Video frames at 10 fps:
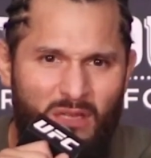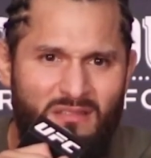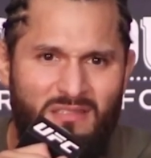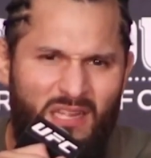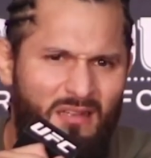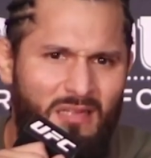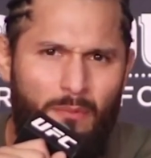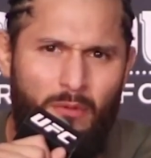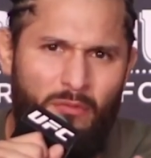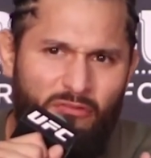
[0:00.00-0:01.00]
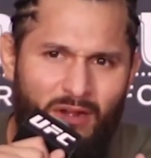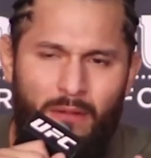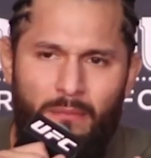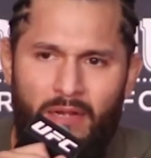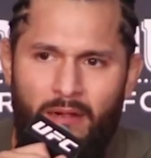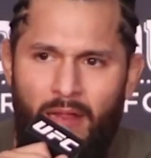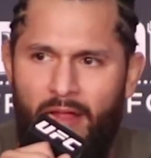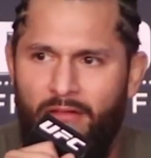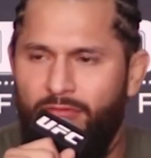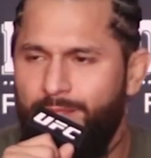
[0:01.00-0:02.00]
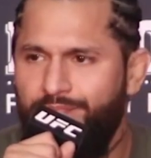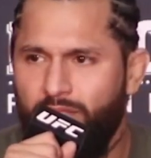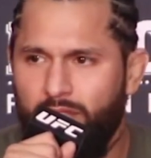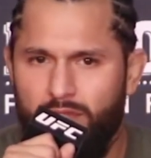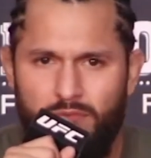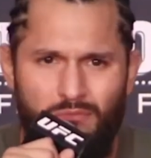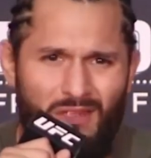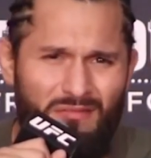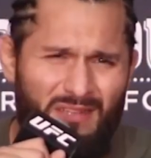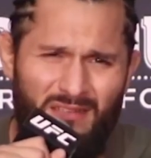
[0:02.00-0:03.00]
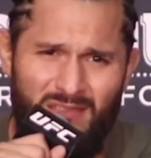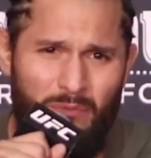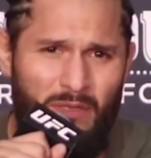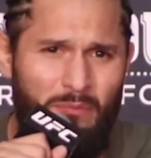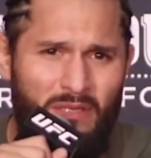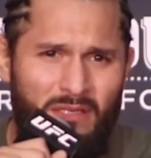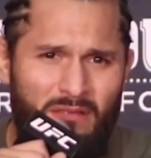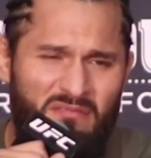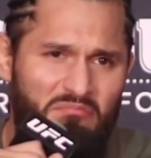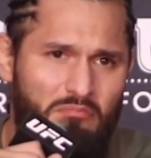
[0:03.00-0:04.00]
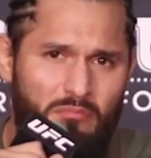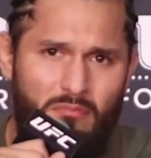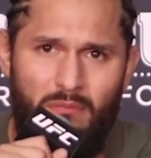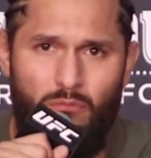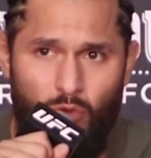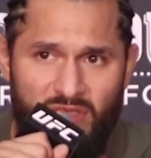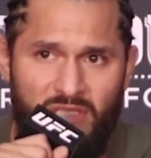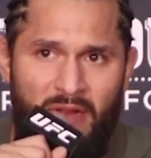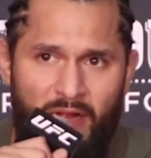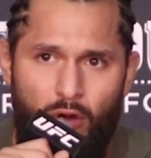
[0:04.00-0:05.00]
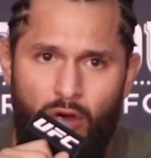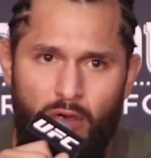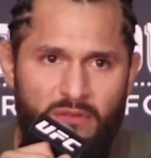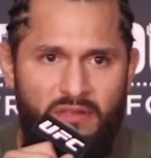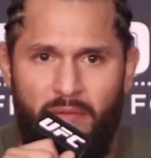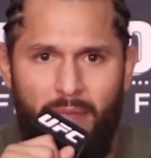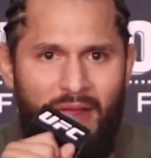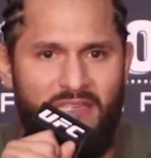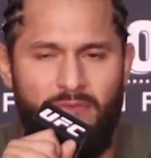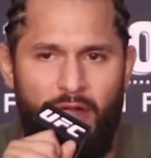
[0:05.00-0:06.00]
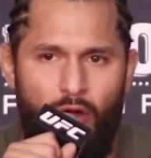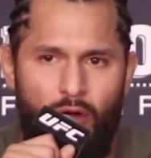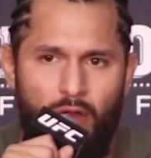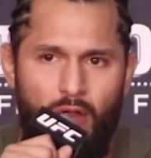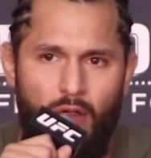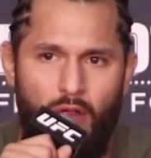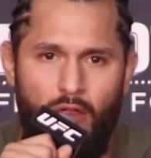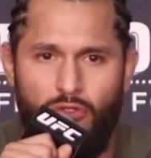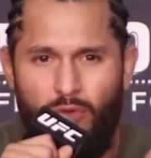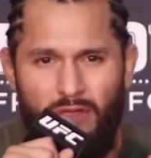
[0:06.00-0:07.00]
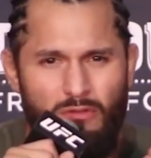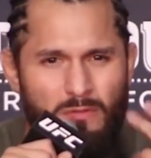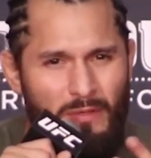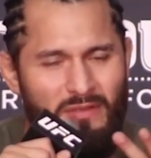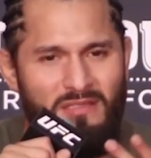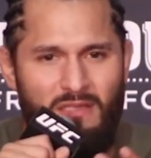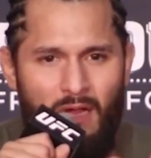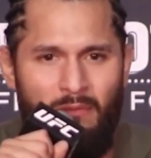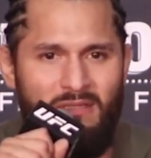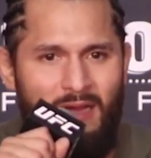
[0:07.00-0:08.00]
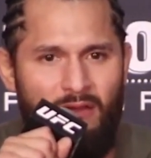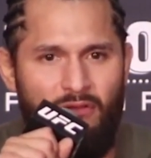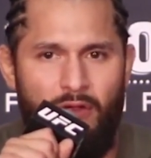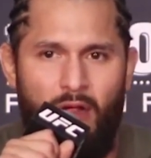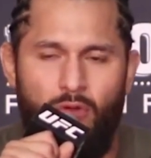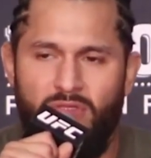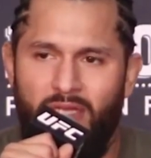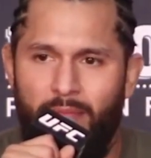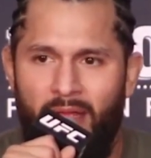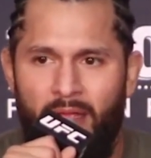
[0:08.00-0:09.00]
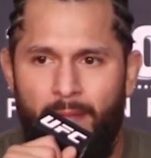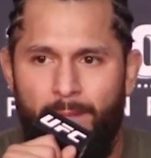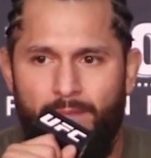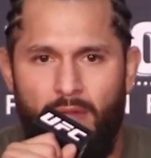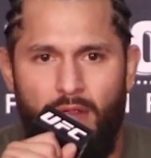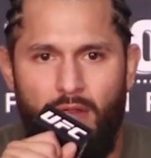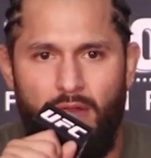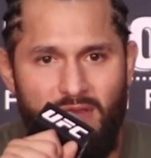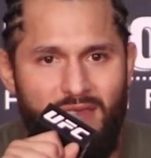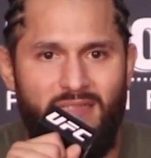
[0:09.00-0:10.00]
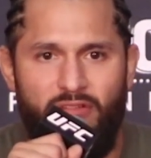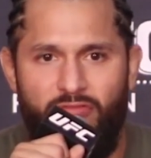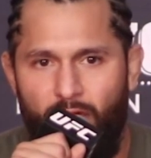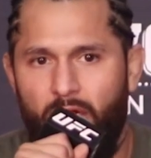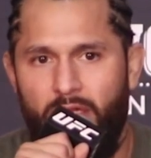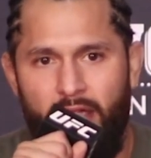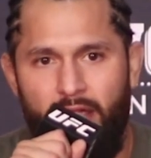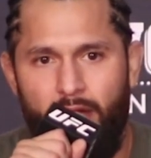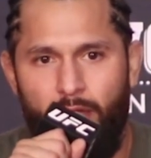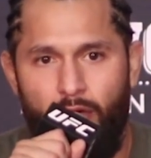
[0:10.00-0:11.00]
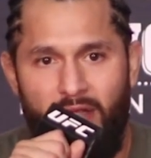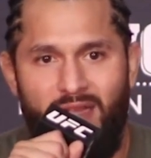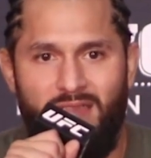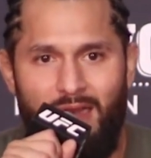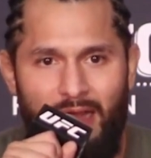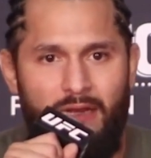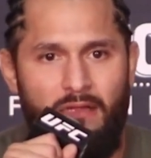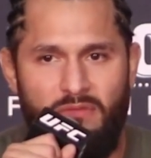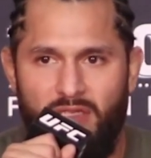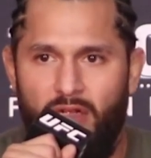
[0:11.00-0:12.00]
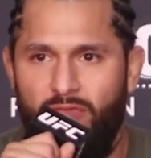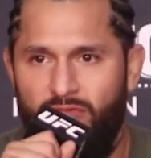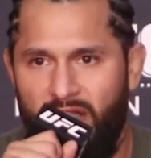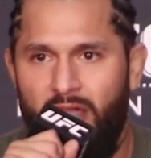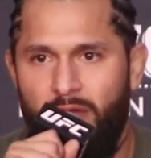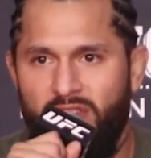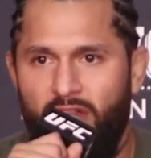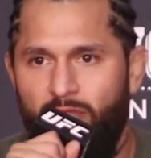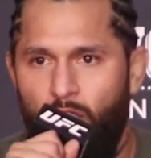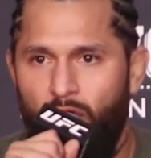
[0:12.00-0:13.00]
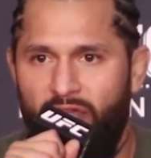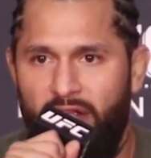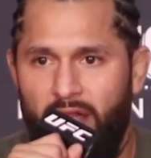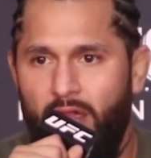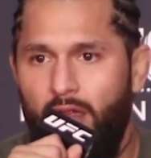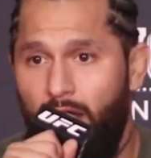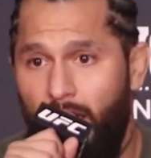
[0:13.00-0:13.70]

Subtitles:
me and stayed on top of me for like a minute and a half. Didn't submit me, wasn't my guard, but didn't pass my guard. So when he was putting these comments out there, I was like, man, this guy's a fucking idiot, bro. He has to lie to himself to get himself motivated.